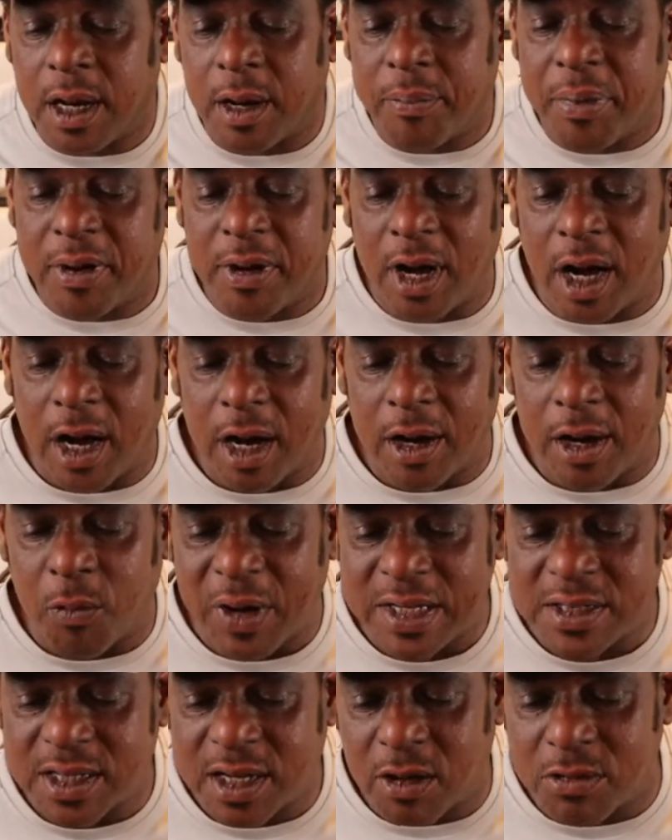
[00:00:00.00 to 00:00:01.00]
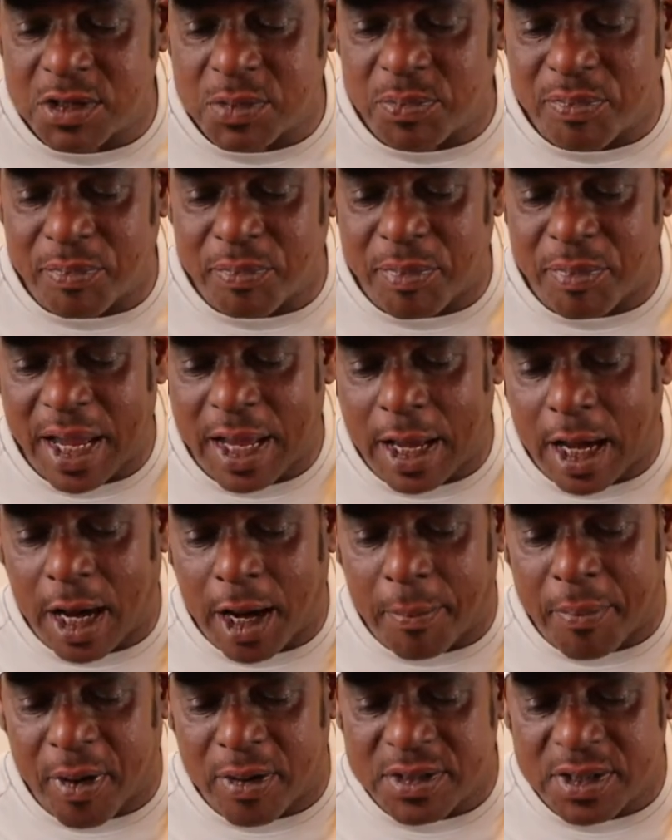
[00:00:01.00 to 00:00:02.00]
a per, uh, West Coast man,
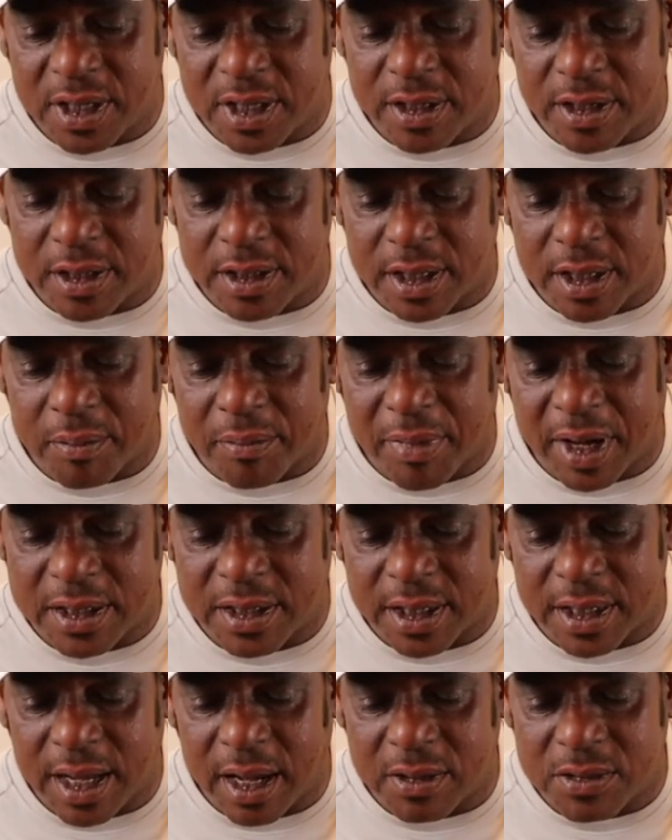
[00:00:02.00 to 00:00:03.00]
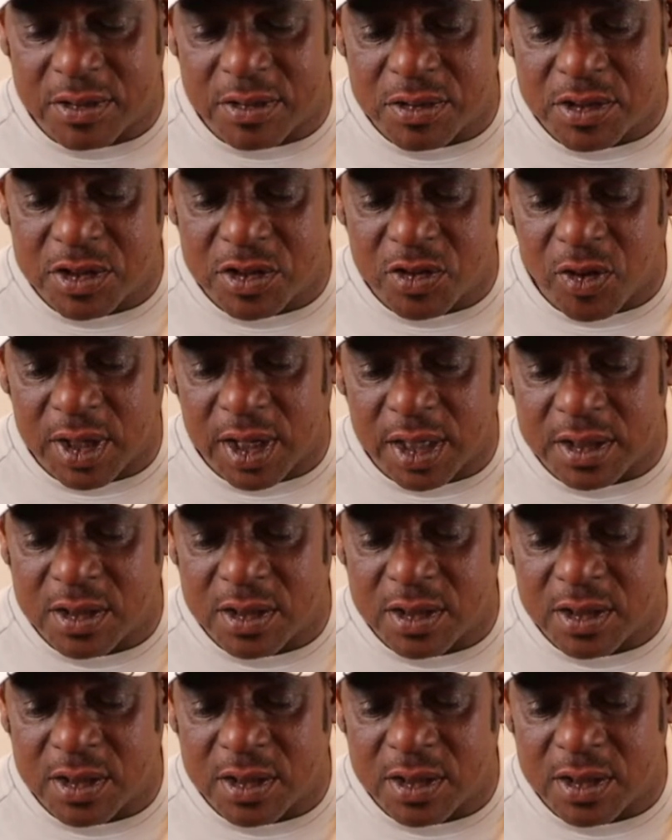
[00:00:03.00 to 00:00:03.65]
uh, person in here that I'm about to get out too short.